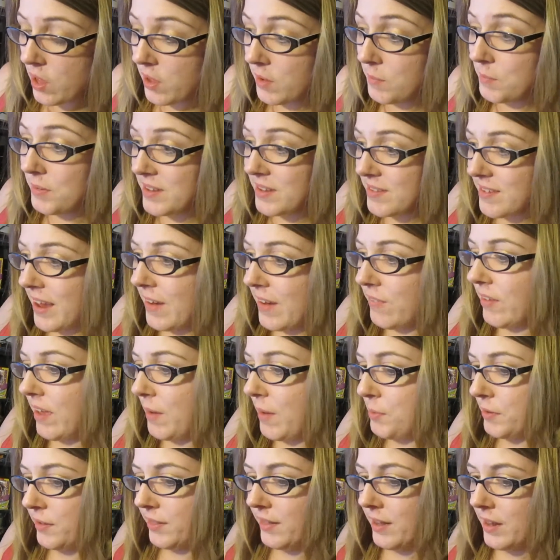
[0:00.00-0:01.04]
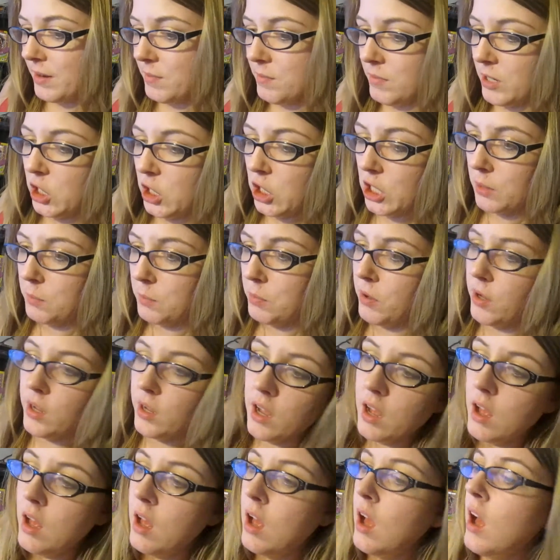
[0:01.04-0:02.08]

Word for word: And plus I have to put that in my checkbook.